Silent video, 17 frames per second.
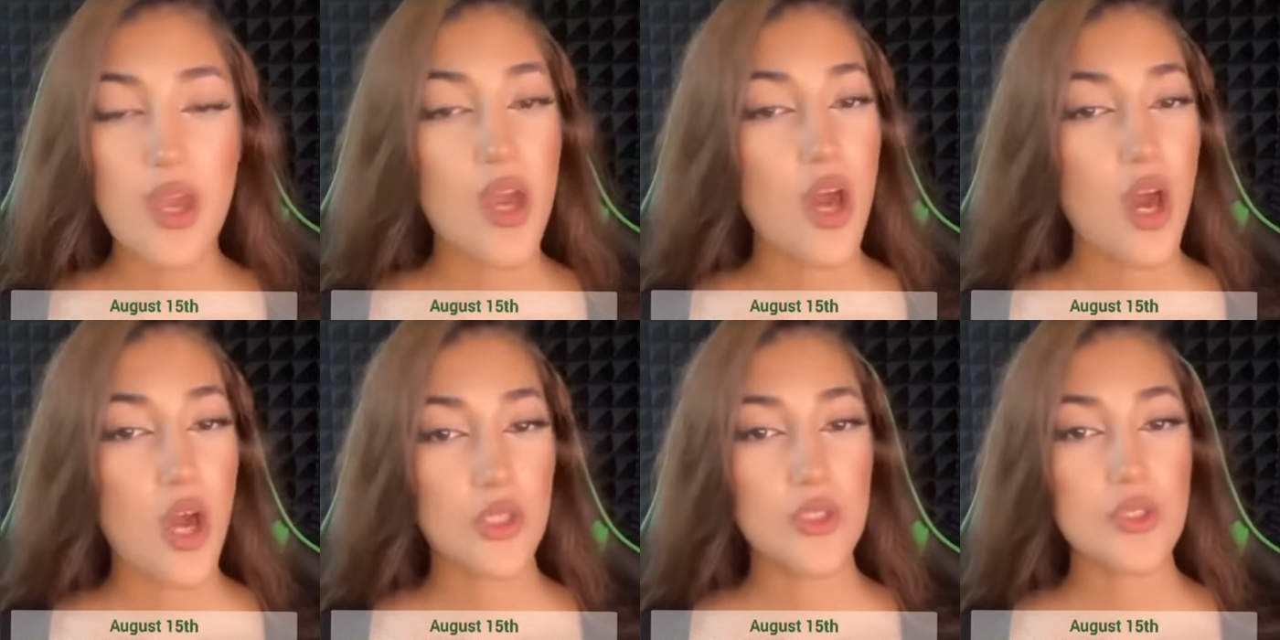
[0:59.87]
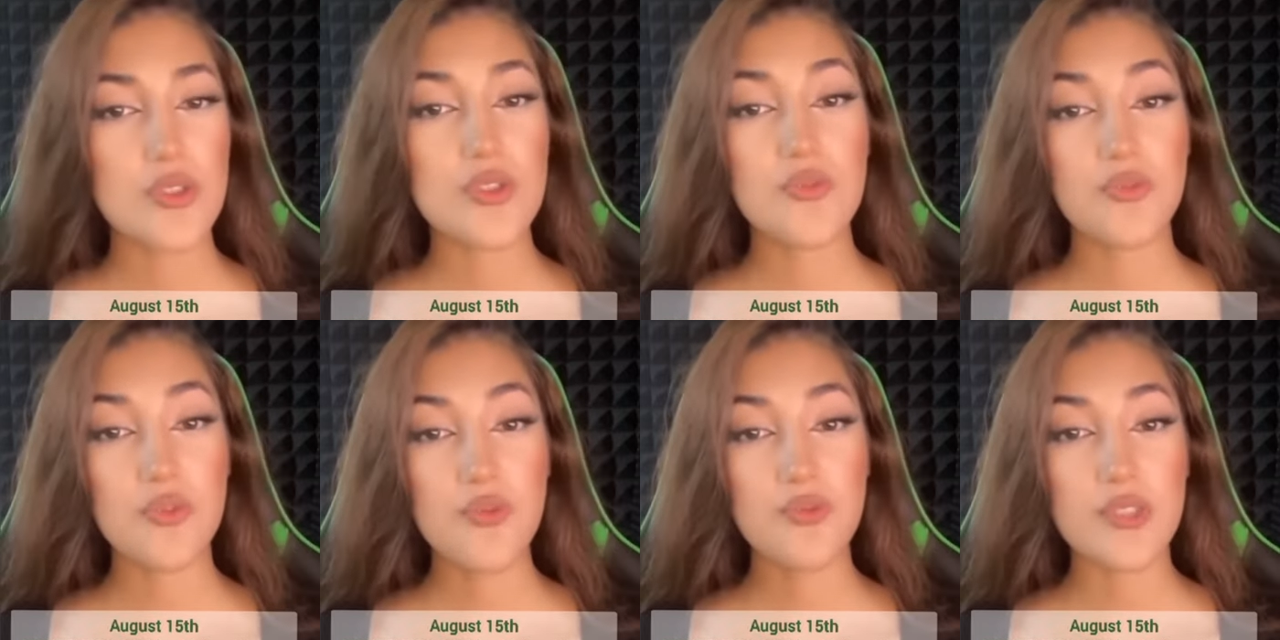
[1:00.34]
August
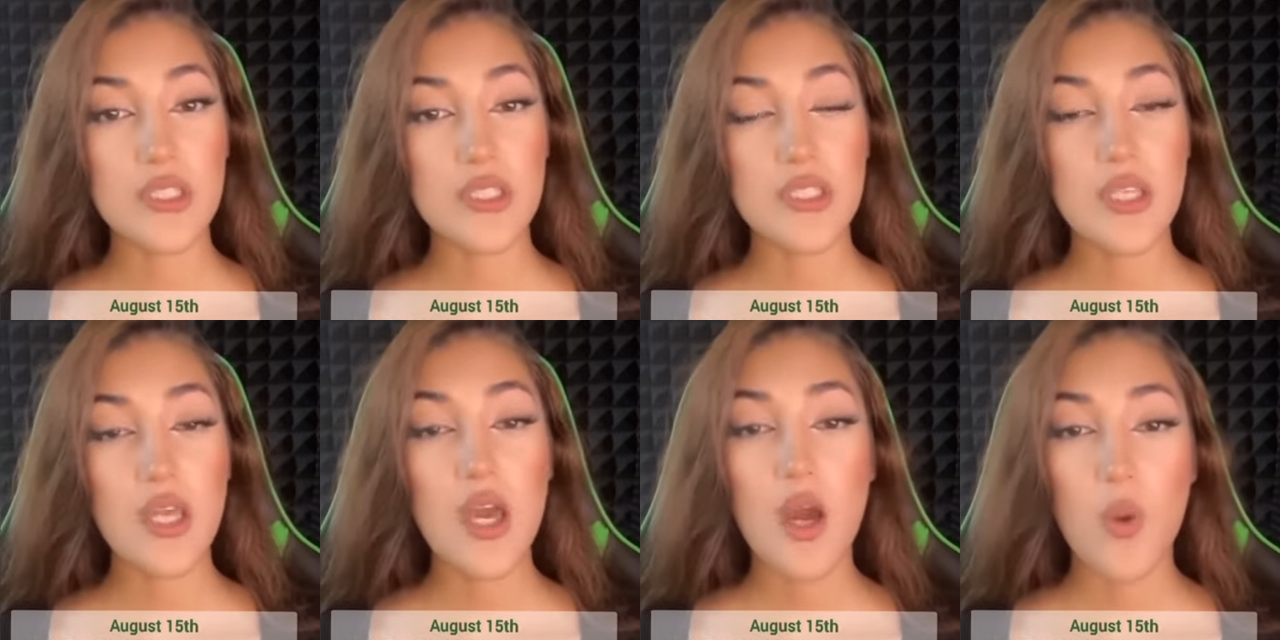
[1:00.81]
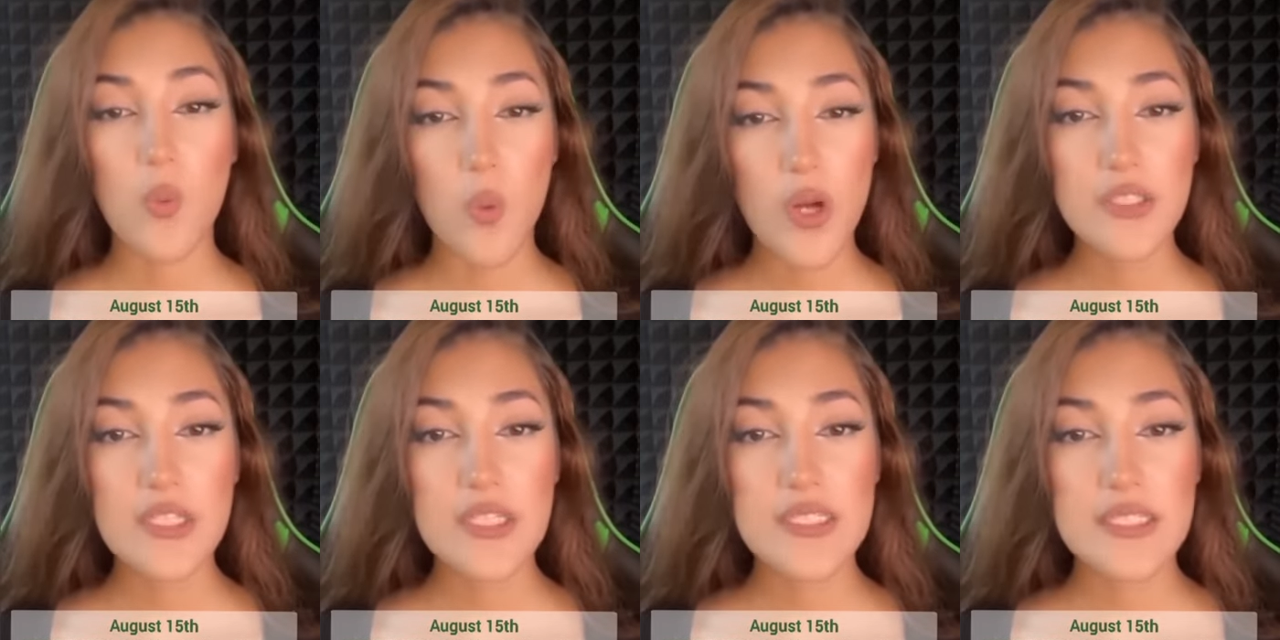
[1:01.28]
15,
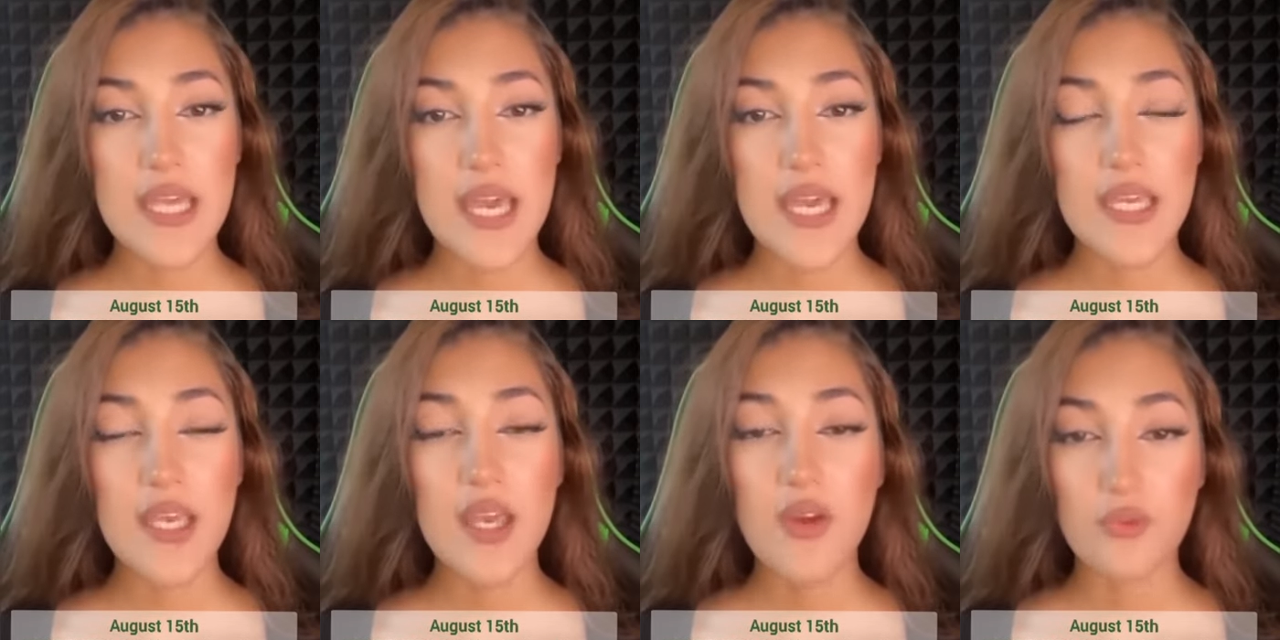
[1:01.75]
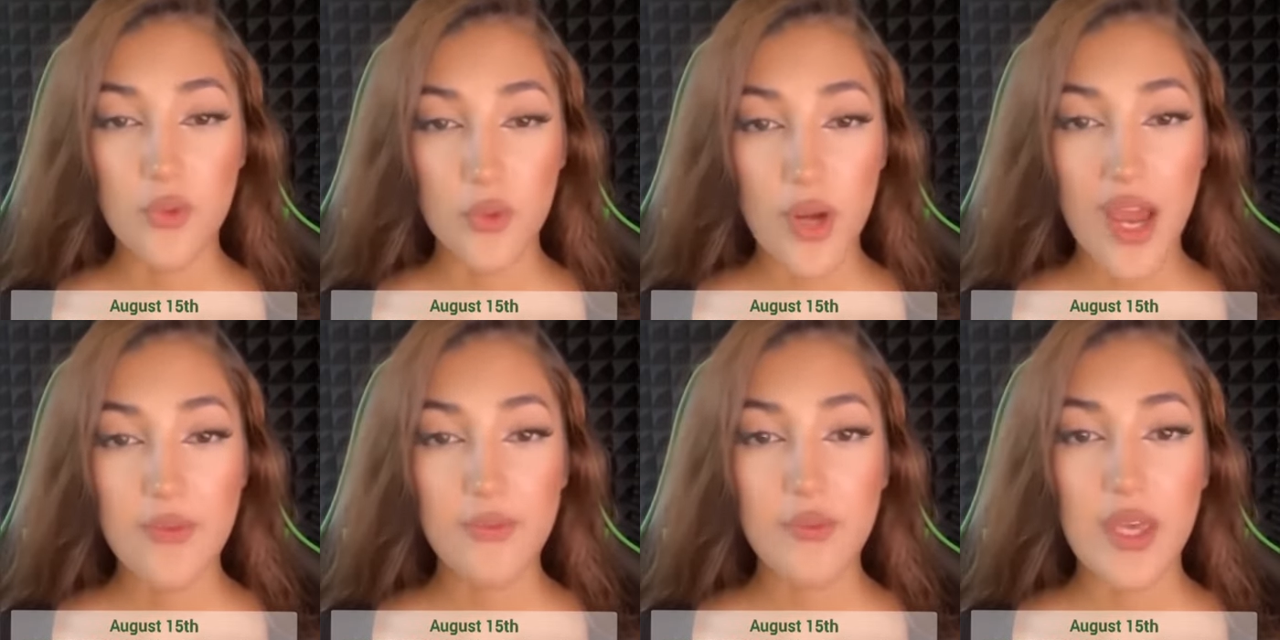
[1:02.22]
Awareness Day for
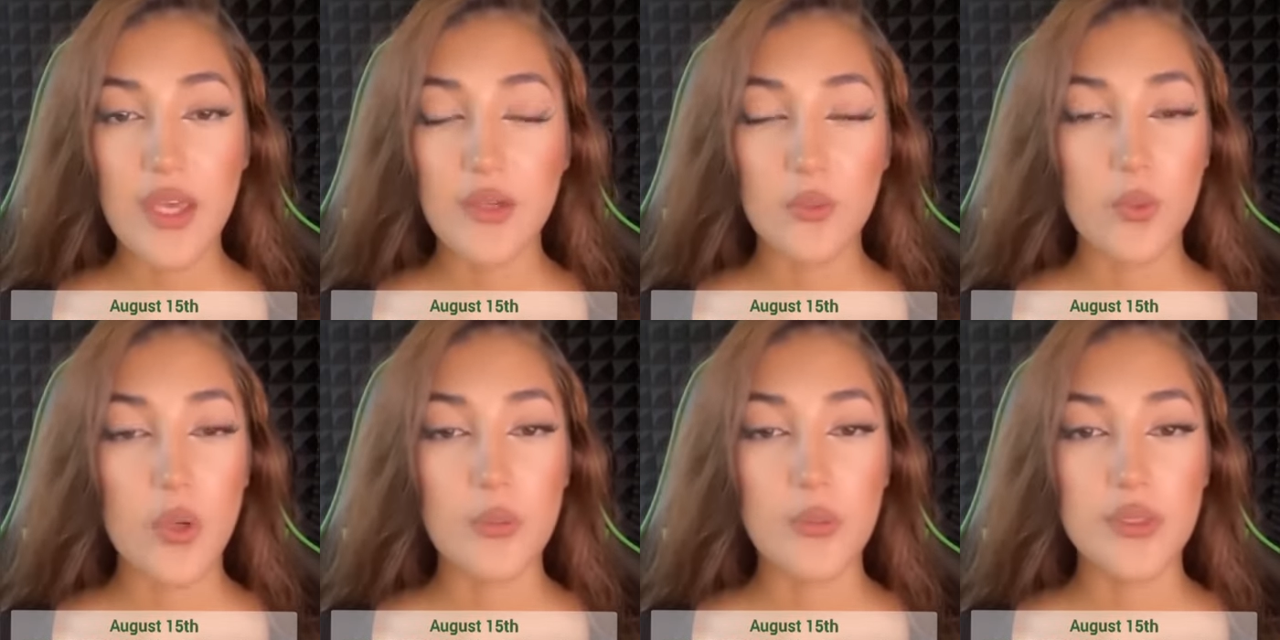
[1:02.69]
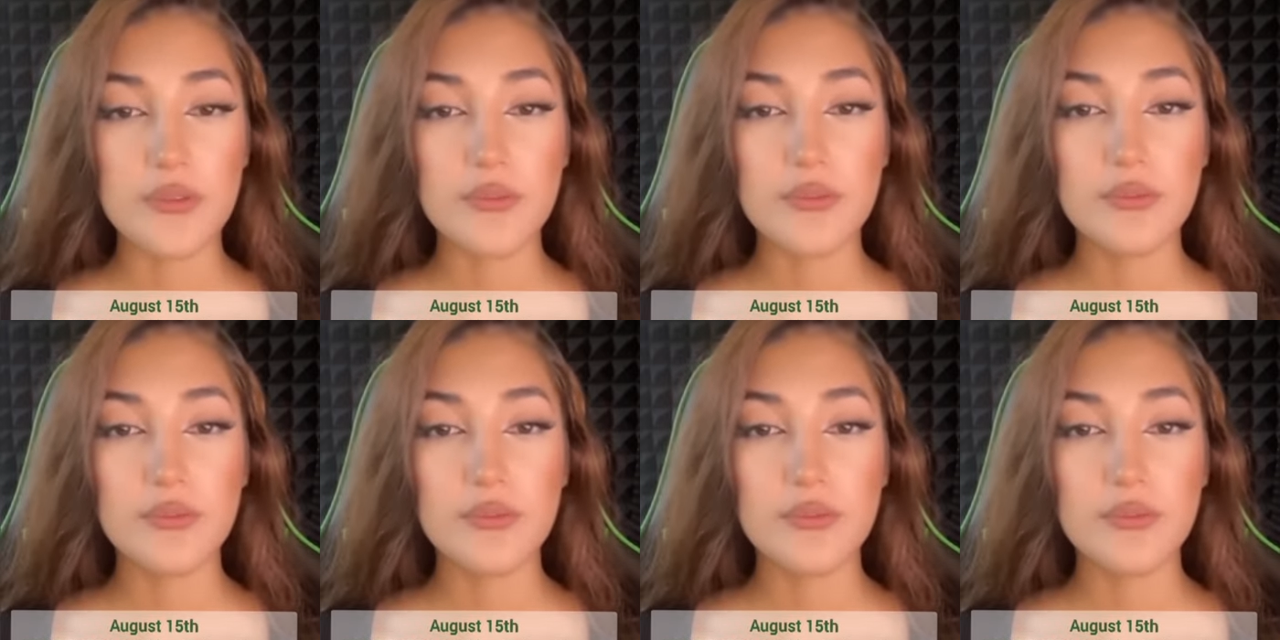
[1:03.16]
Afghan Women.